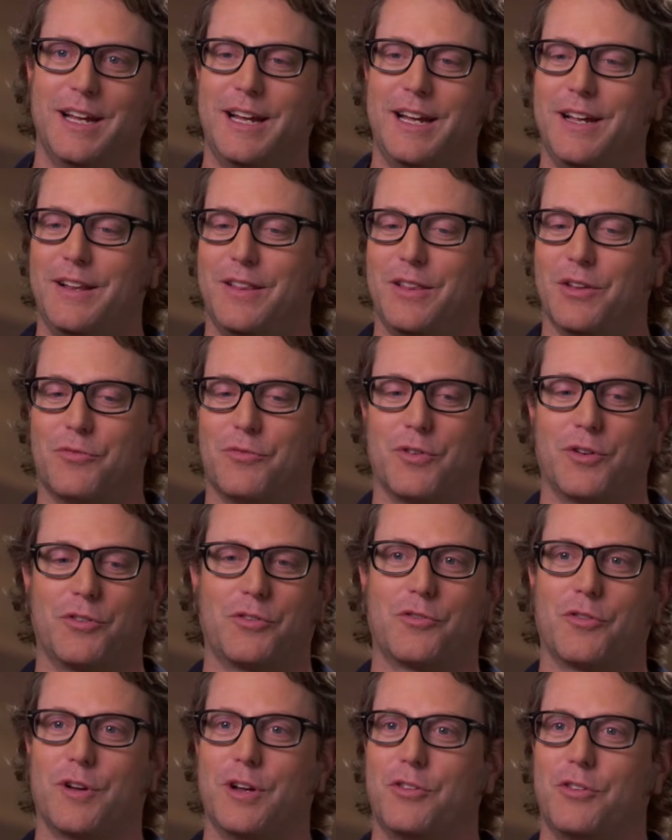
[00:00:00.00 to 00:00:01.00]
in the
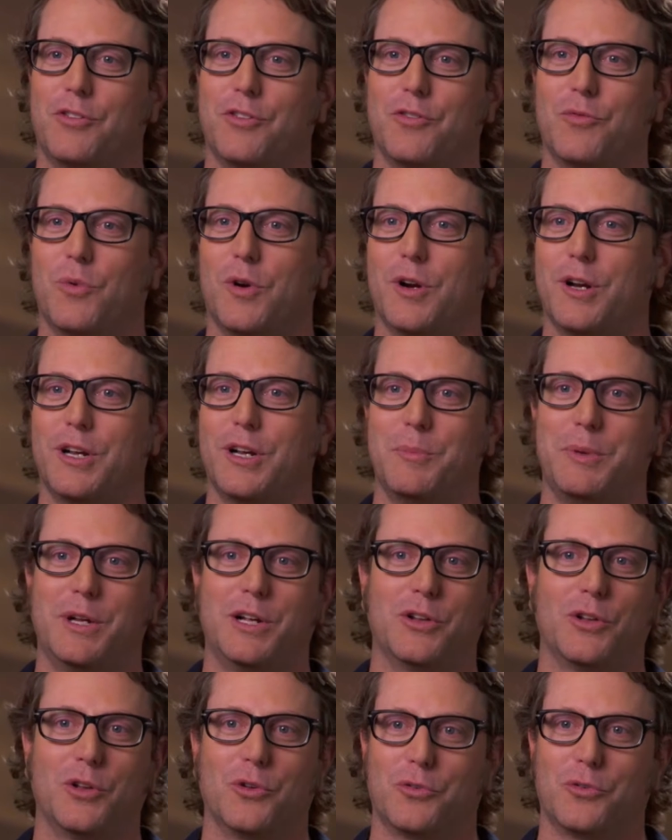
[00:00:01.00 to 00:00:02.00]
frustration of wanting to be
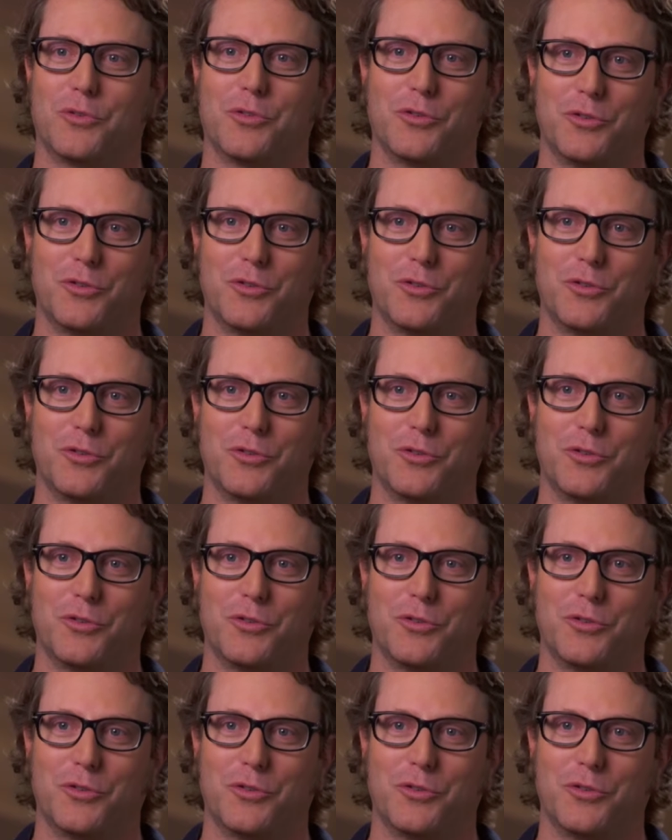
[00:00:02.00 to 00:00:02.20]
closer